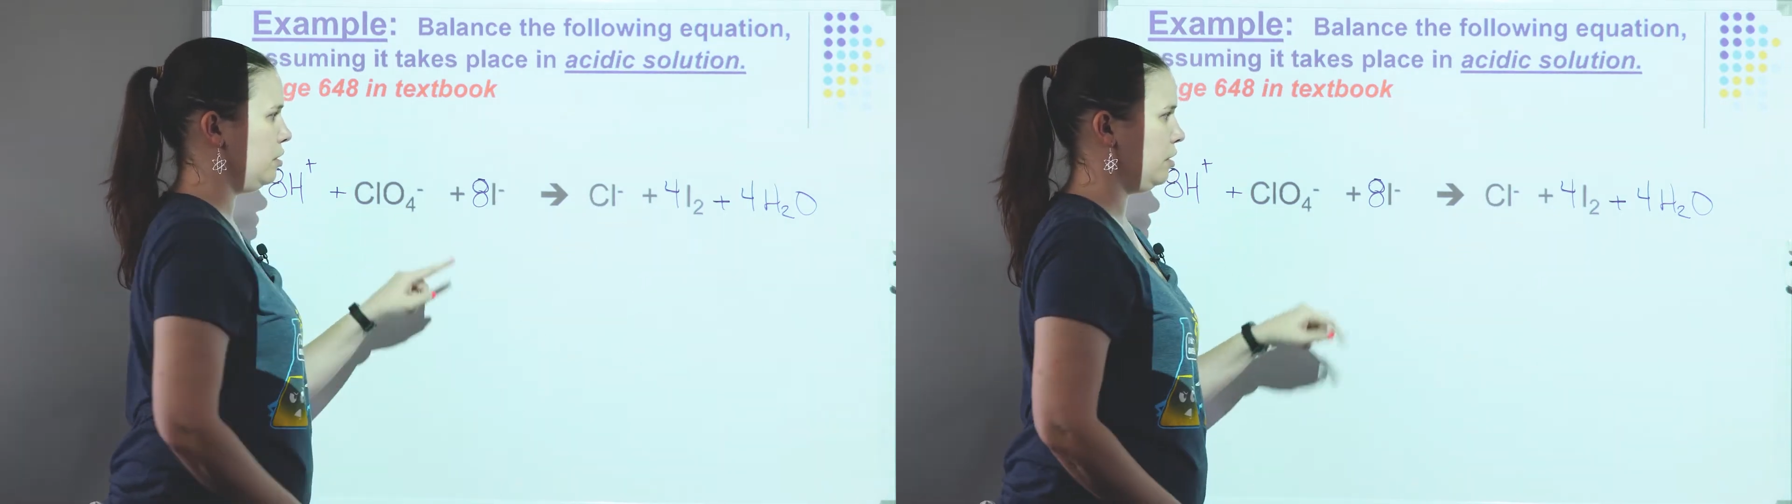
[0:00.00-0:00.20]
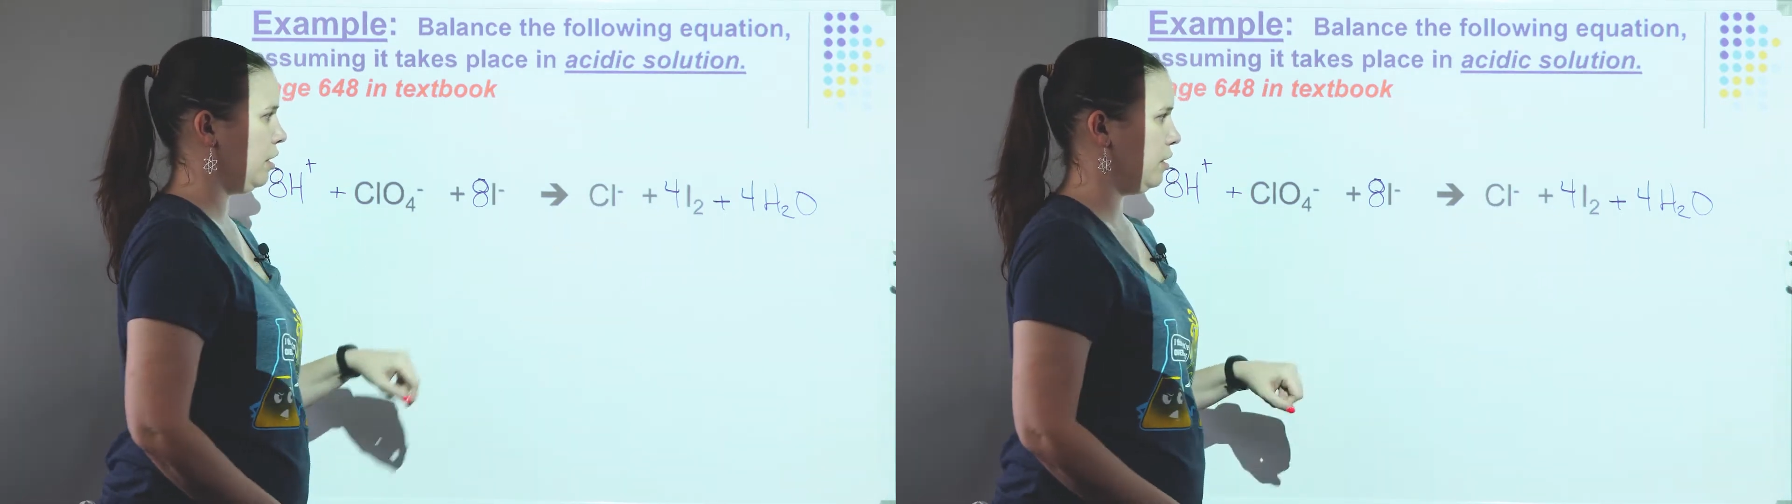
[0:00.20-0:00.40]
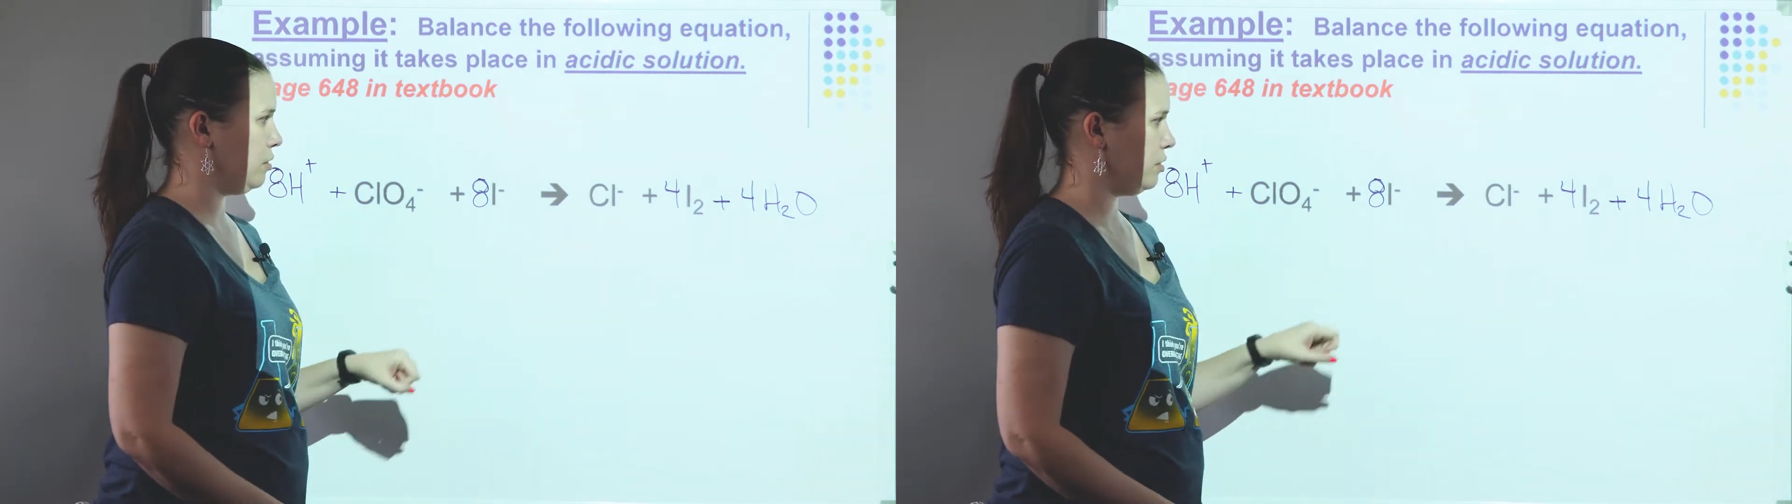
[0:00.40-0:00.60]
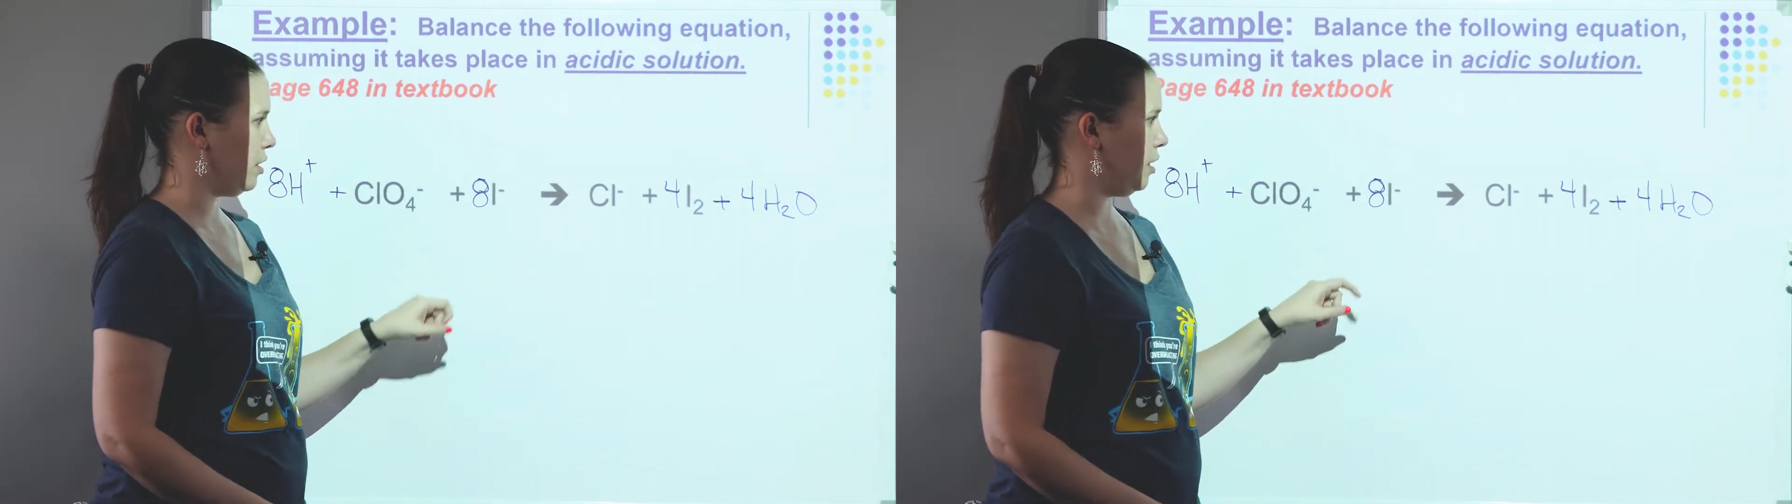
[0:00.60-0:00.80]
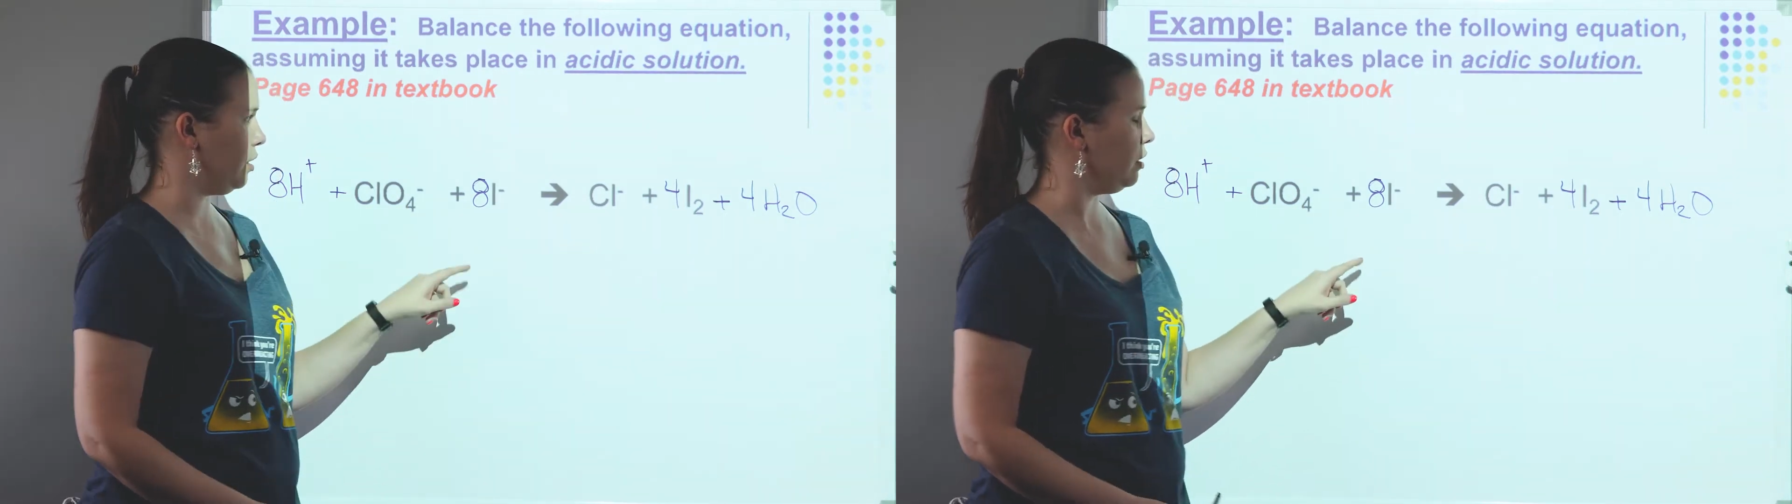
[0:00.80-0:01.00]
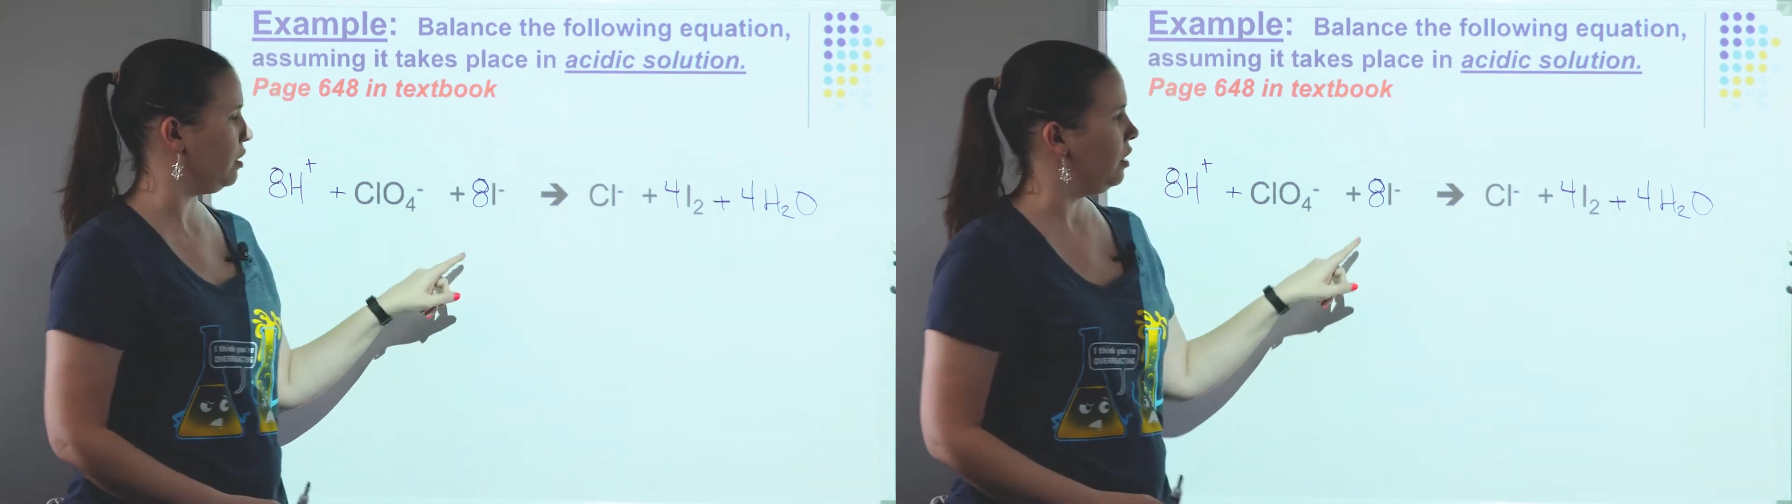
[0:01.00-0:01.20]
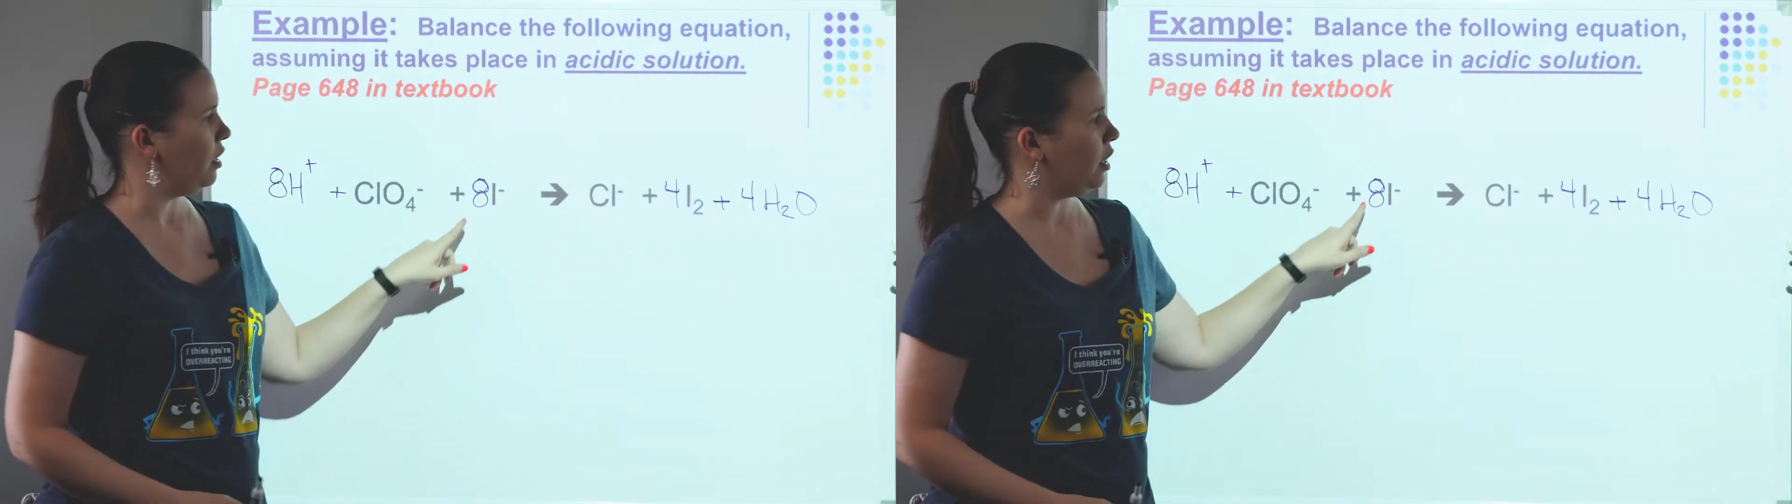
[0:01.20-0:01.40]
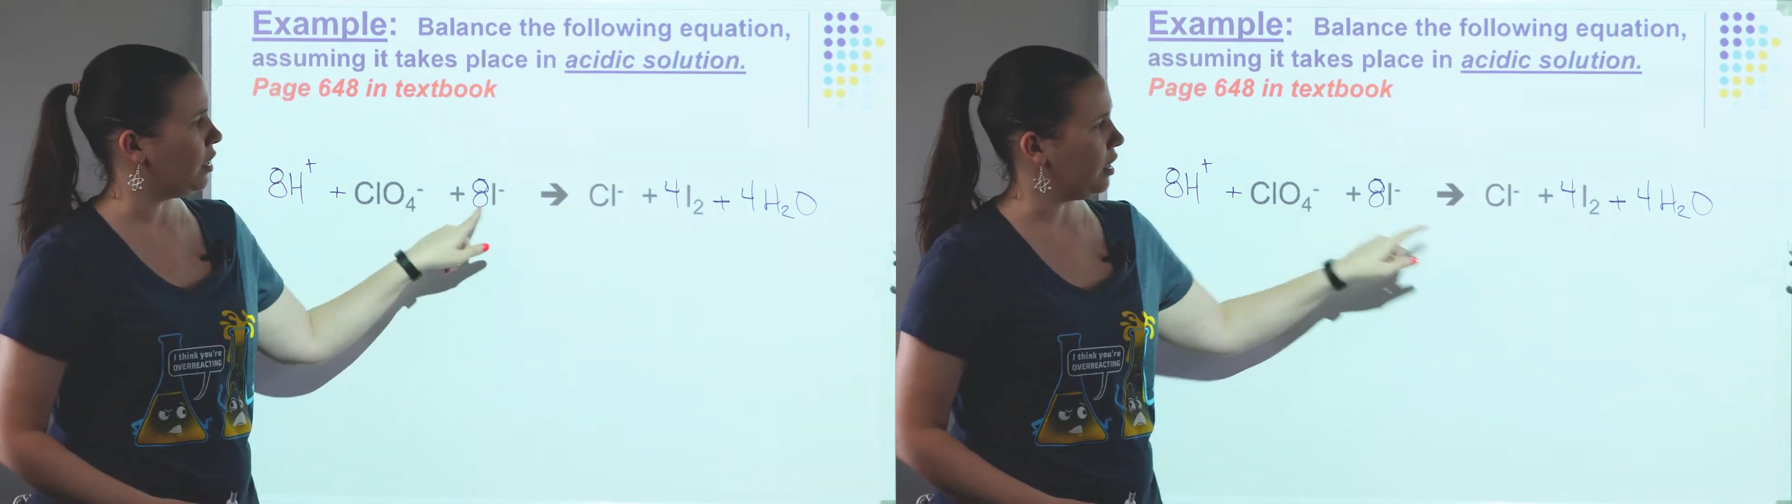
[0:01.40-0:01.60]
on either side,
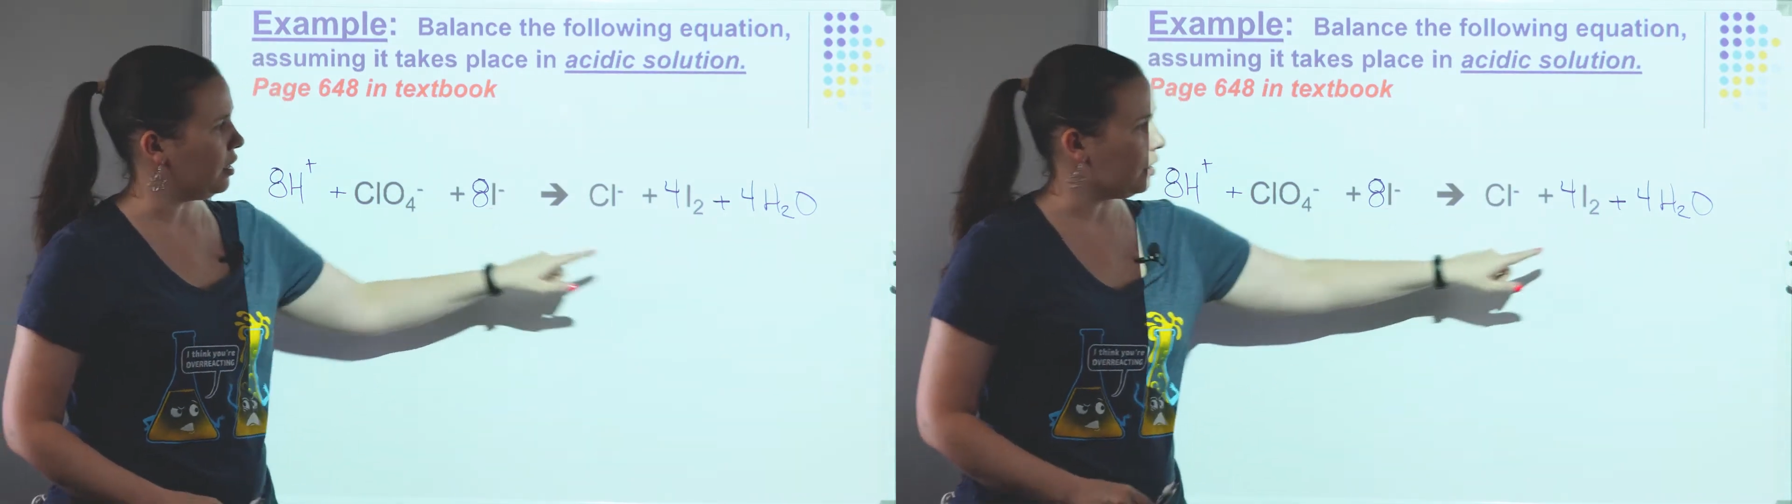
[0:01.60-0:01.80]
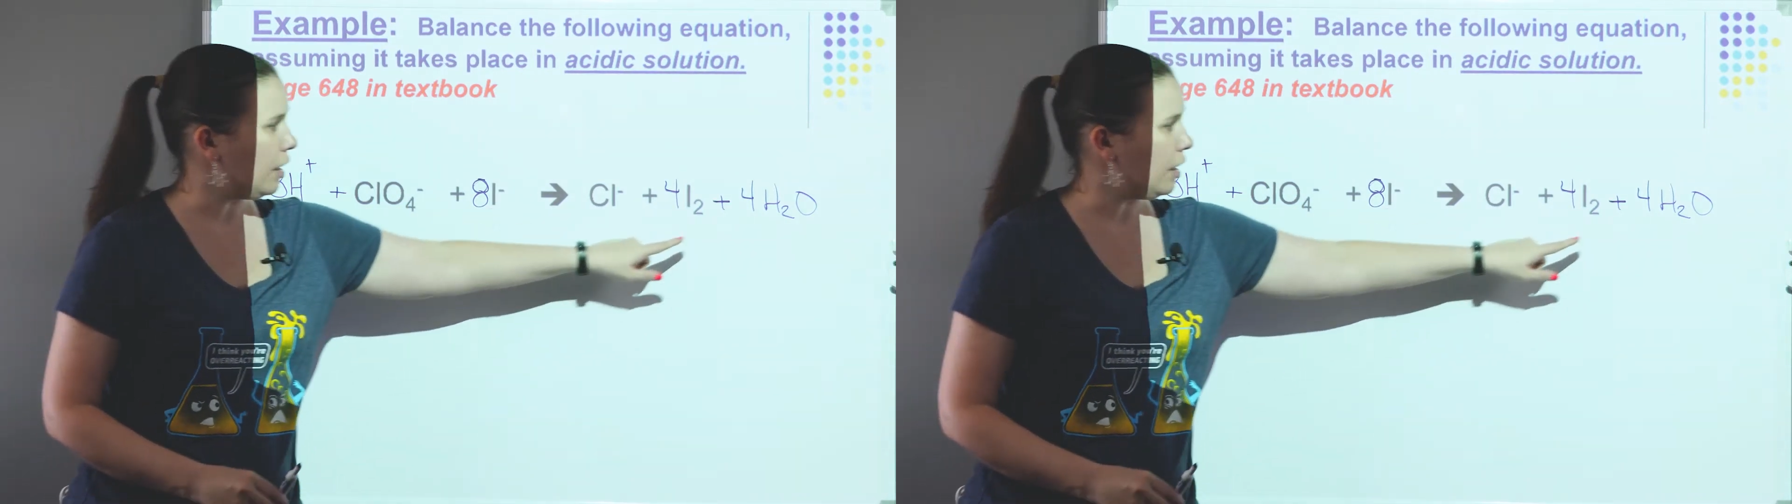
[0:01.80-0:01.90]
and 8